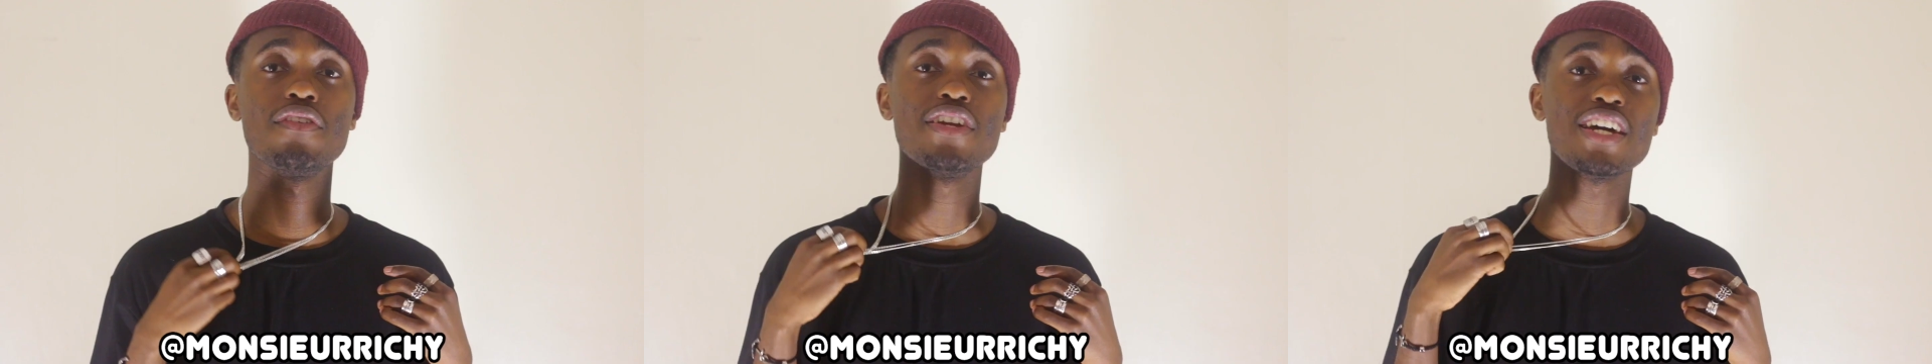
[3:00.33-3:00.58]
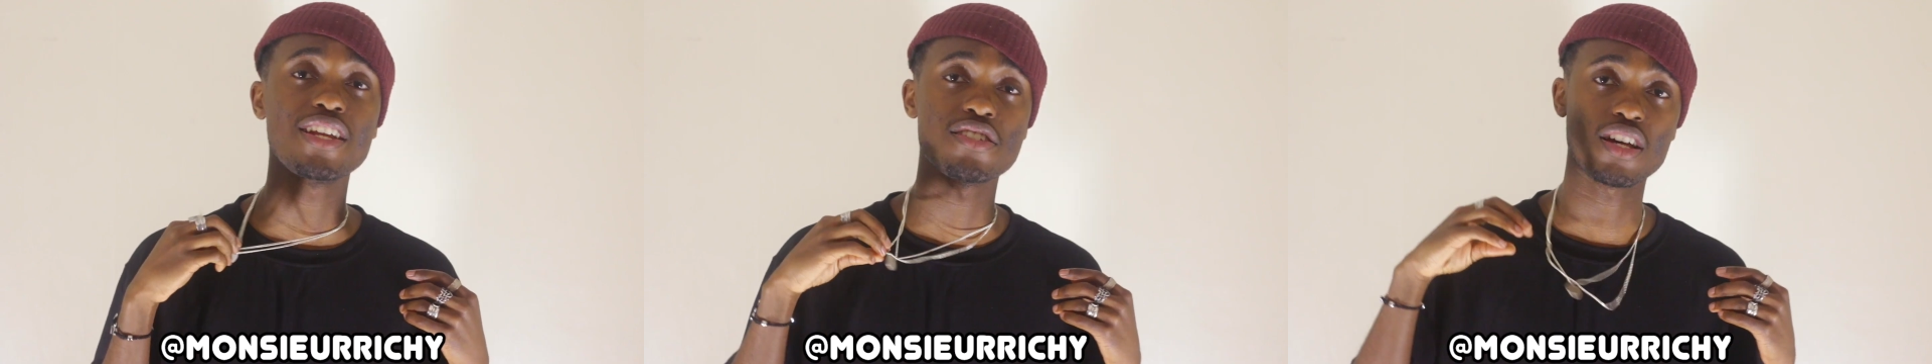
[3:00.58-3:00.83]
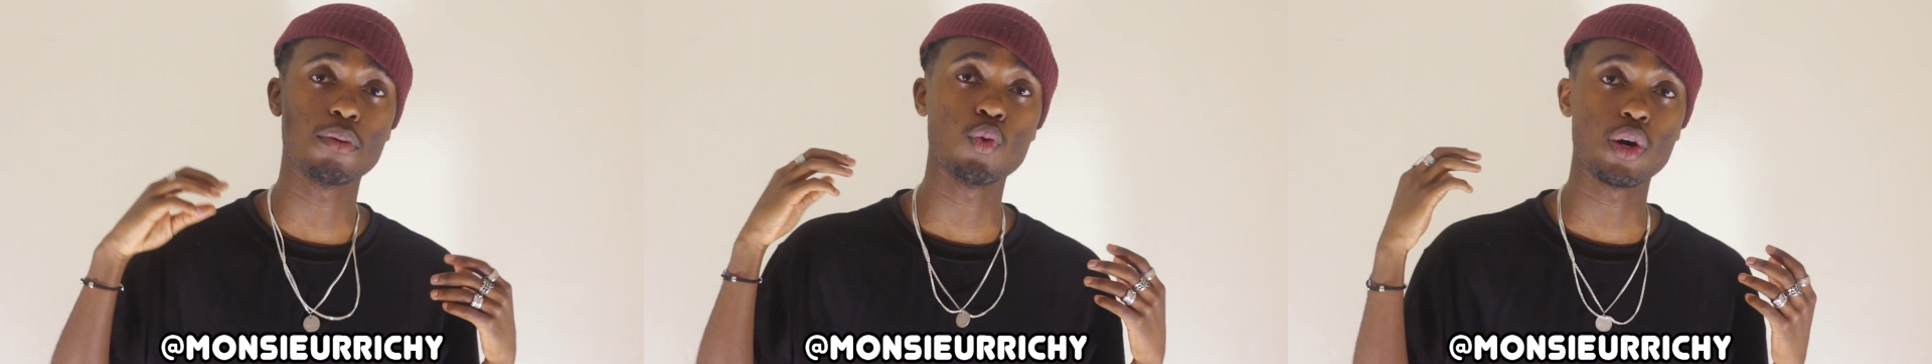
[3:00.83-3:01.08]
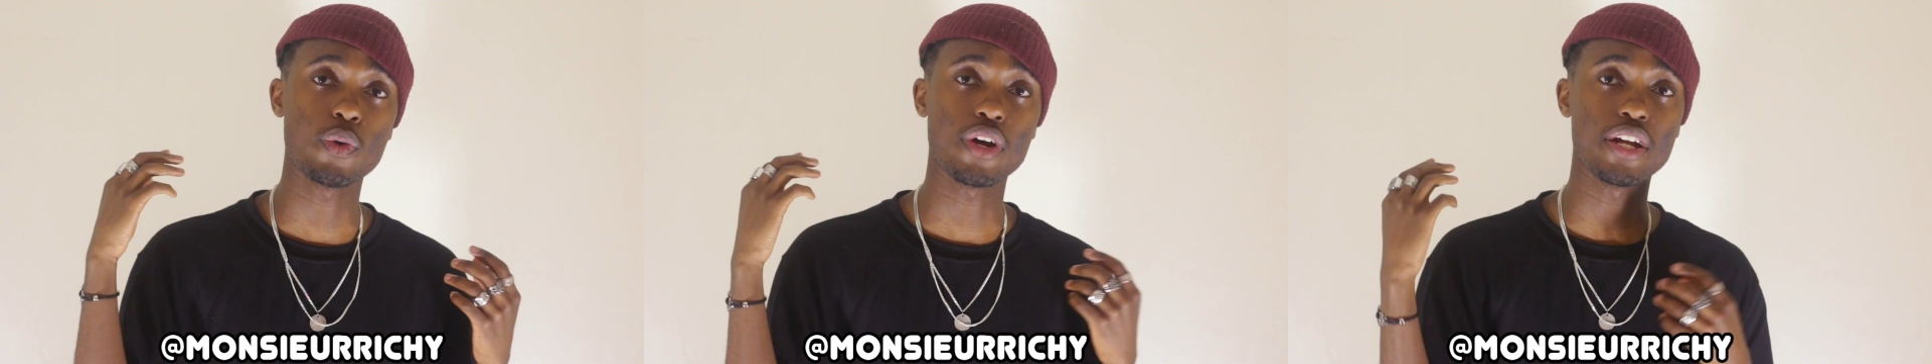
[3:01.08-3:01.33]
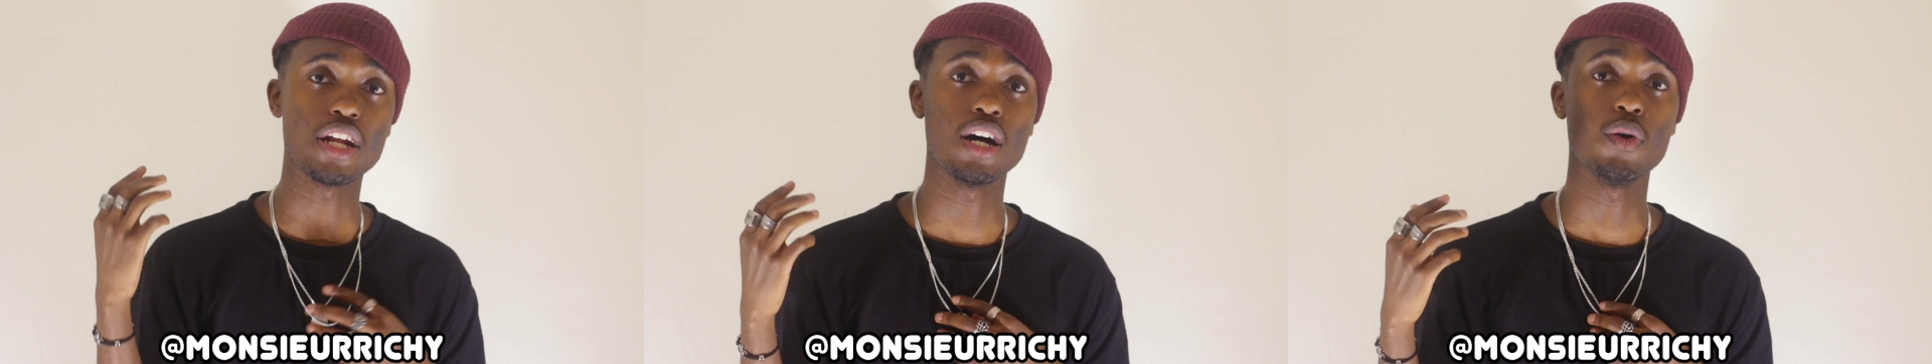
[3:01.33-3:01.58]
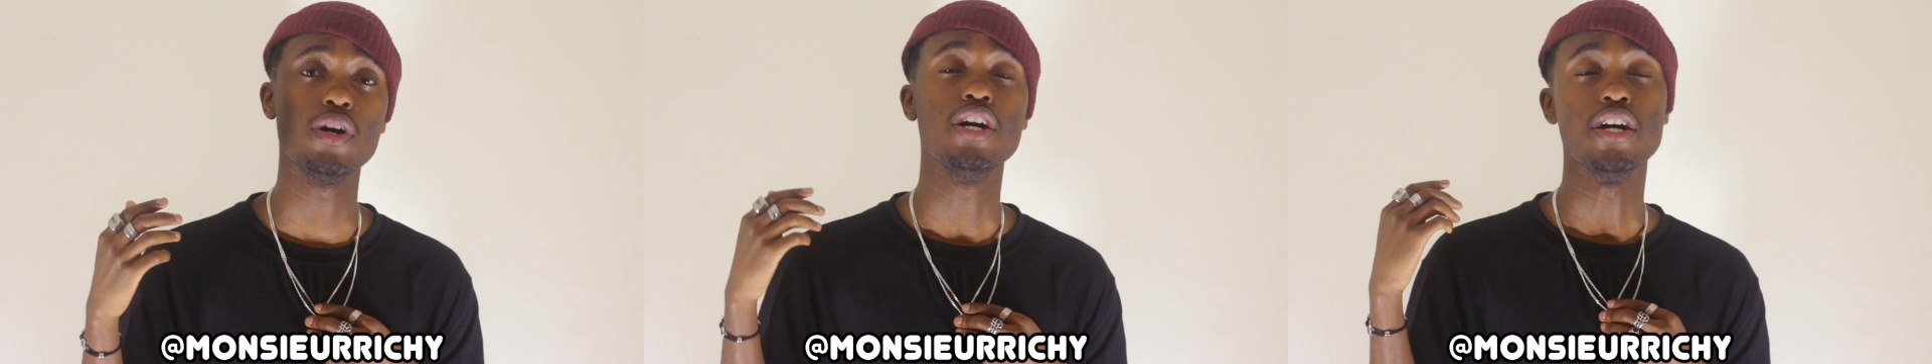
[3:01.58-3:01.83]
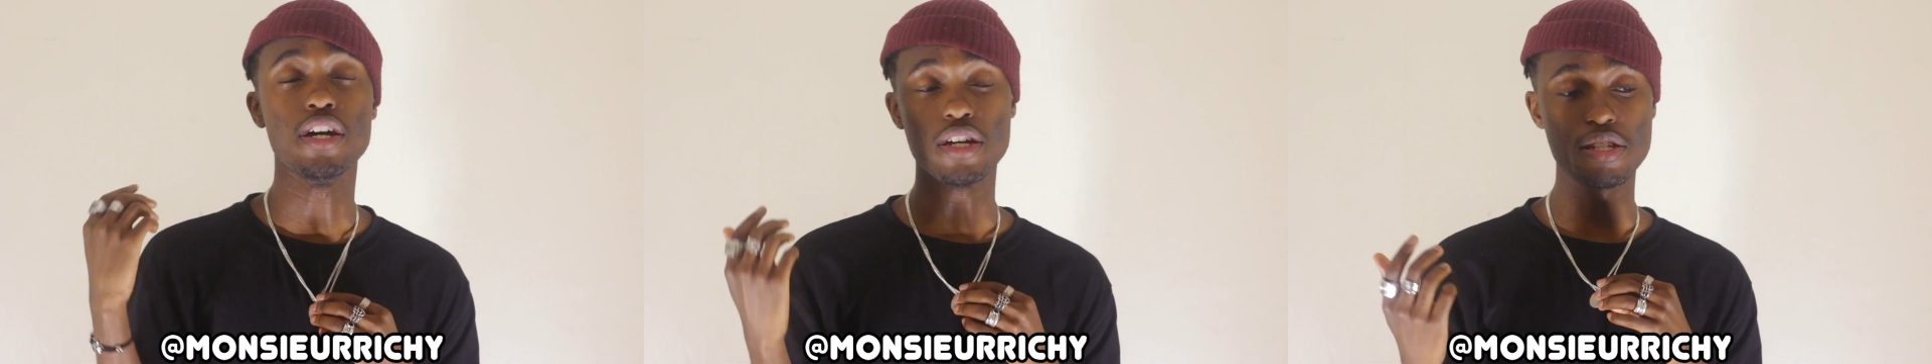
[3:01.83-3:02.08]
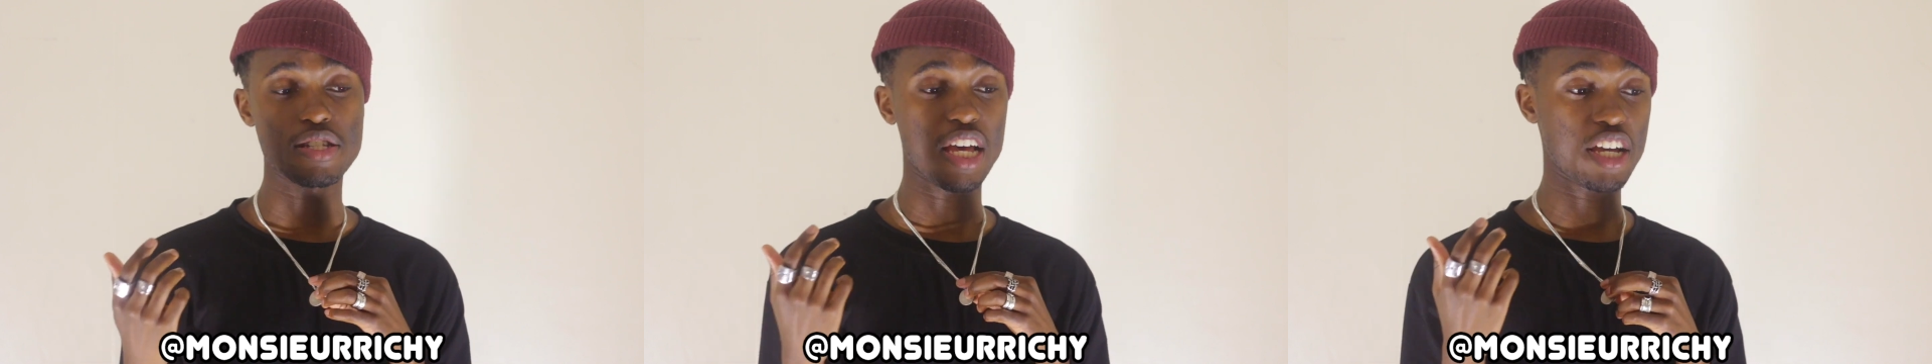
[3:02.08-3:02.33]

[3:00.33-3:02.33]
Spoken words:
Now the necklace I'm wearing right now is